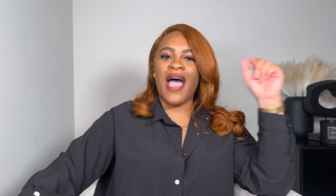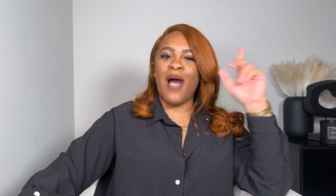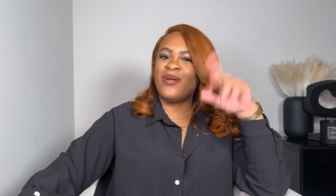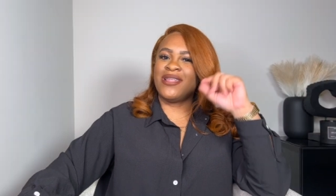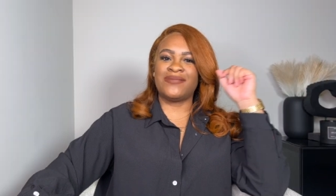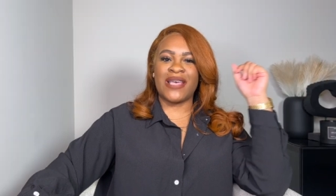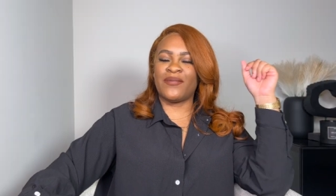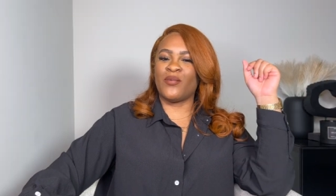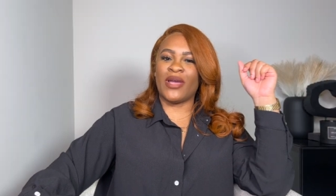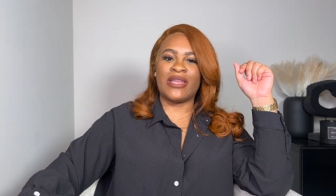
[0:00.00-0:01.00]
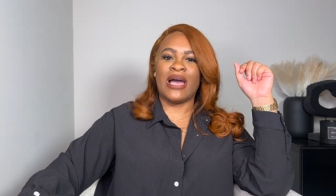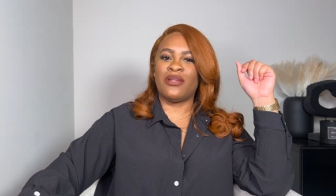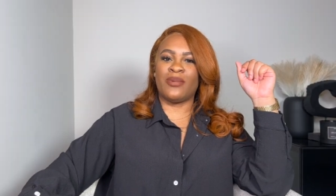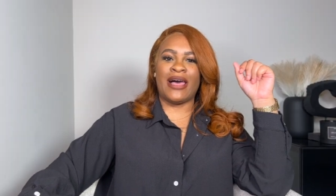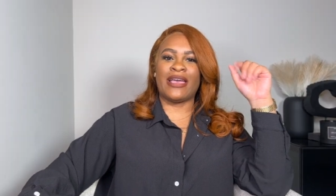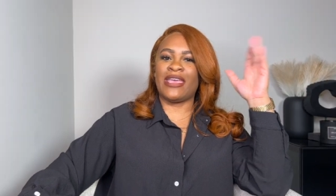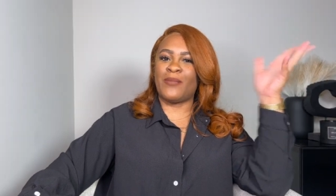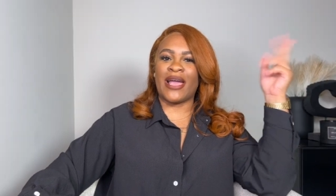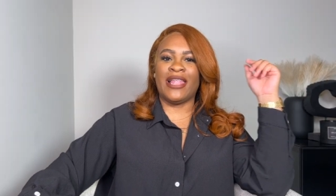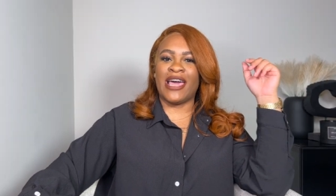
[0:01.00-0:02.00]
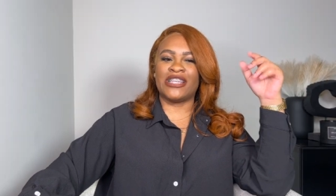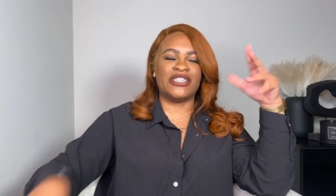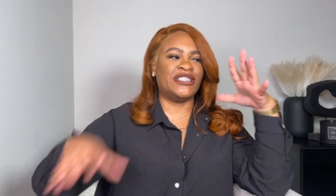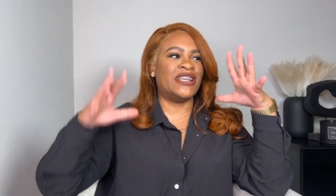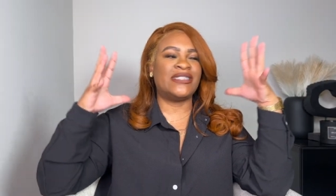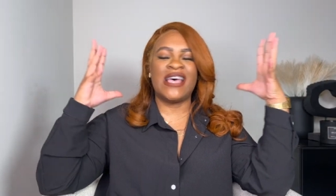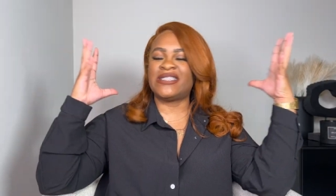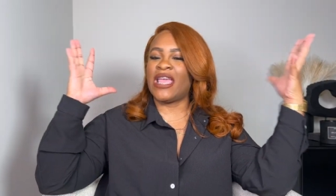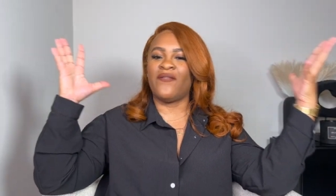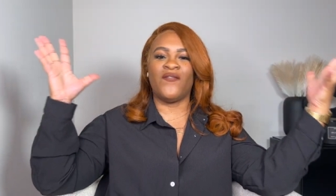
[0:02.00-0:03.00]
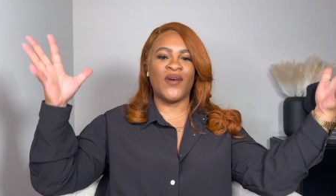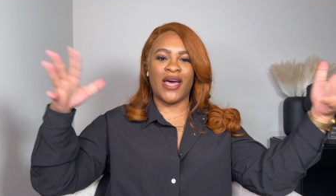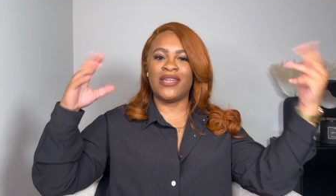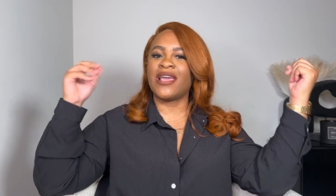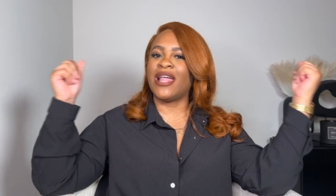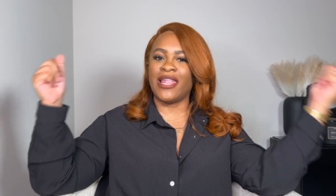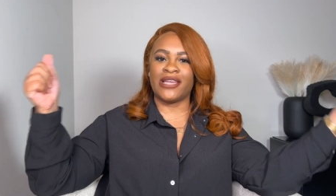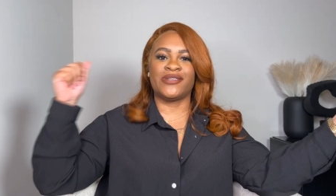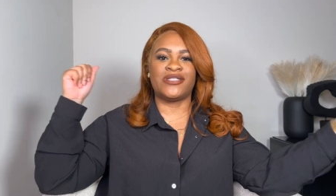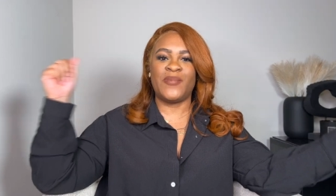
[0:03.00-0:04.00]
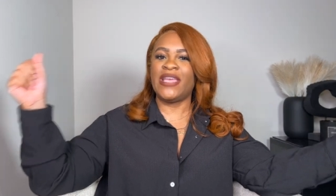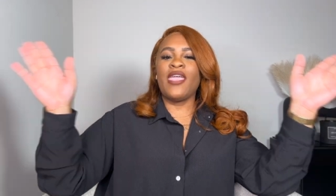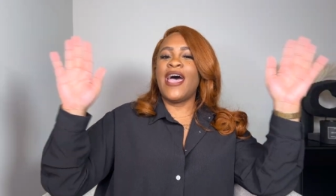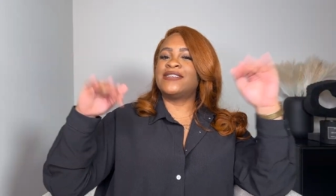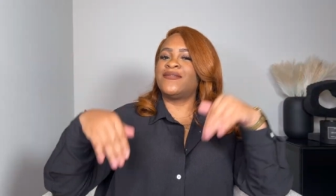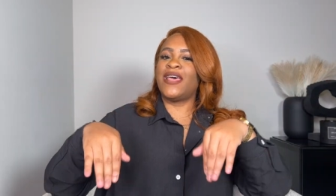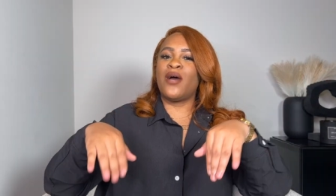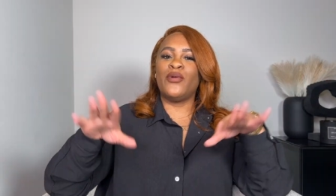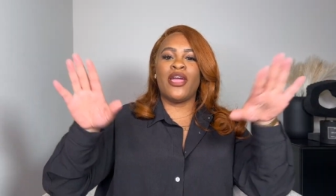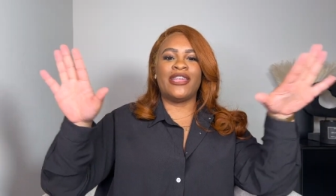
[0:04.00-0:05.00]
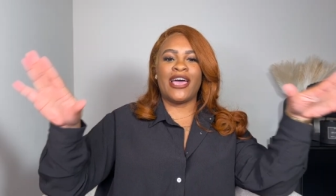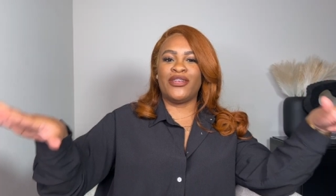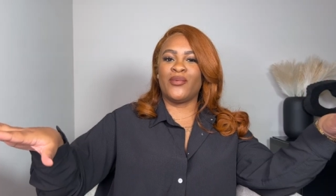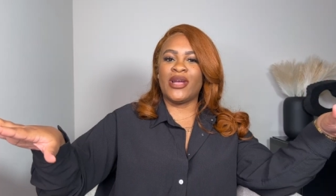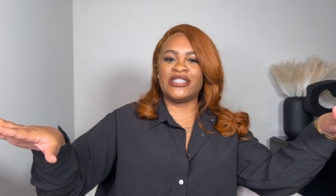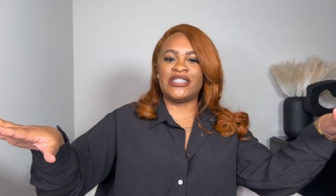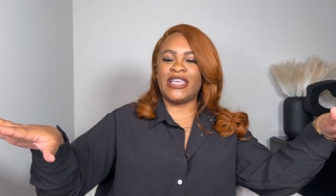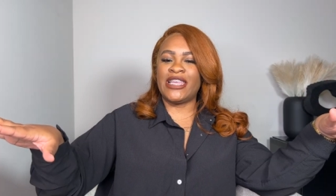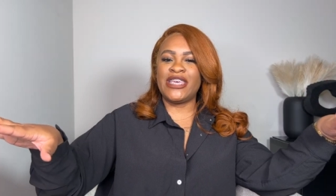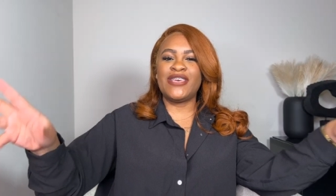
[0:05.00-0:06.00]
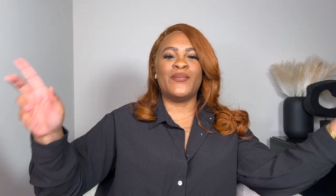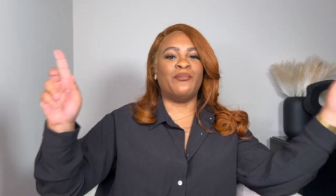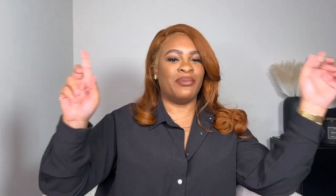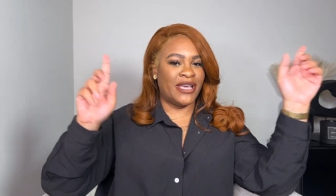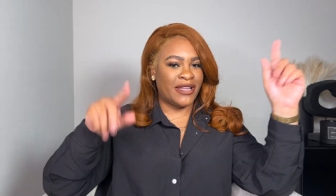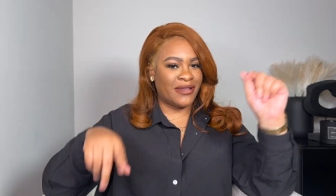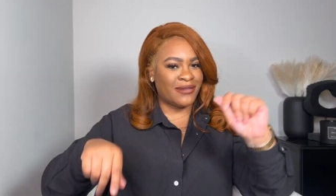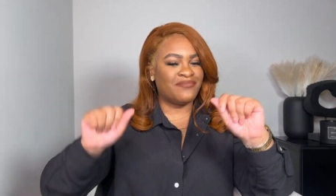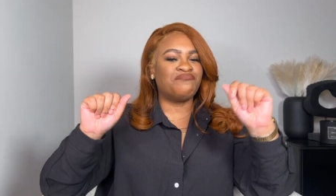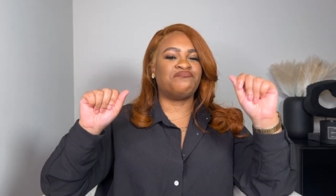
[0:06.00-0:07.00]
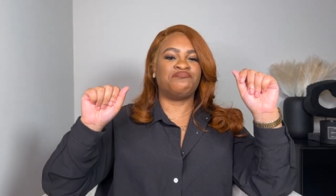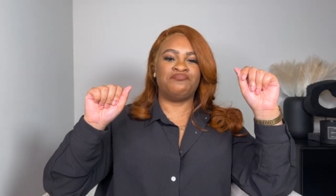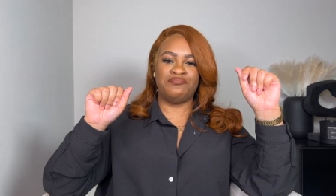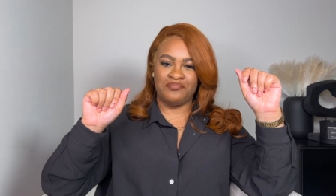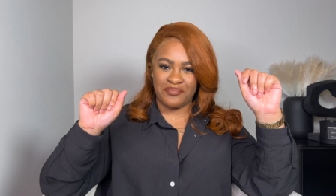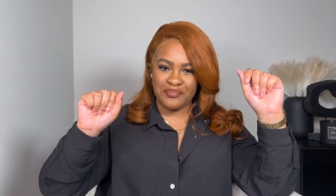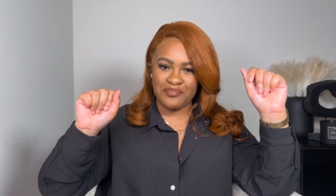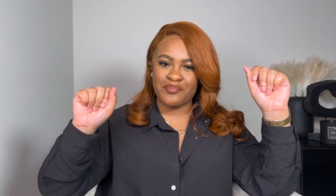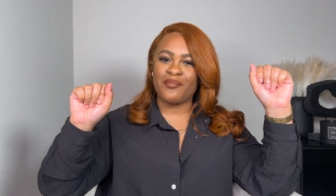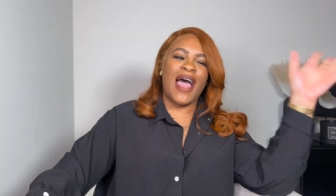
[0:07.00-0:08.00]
I would love to have the red color block in my collection just as a fun collector's piece. As of now, we are not in a rush to get it, but mm-hmm.